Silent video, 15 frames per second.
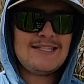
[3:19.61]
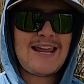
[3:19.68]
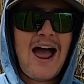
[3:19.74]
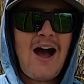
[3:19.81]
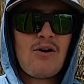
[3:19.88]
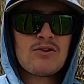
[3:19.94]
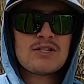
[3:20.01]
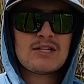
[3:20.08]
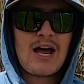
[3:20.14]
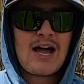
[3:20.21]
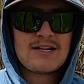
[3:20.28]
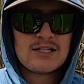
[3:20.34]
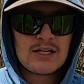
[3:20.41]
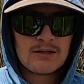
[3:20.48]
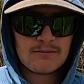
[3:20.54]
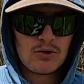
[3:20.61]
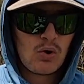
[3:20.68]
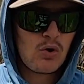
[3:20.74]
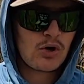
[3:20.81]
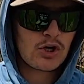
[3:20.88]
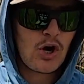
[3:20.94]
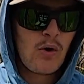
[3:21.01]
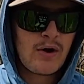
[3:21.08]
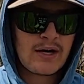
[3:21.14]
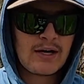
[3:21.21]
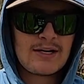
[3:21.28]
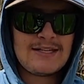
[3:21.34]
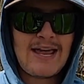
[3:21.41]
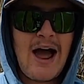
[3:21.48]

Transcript: downsizing or going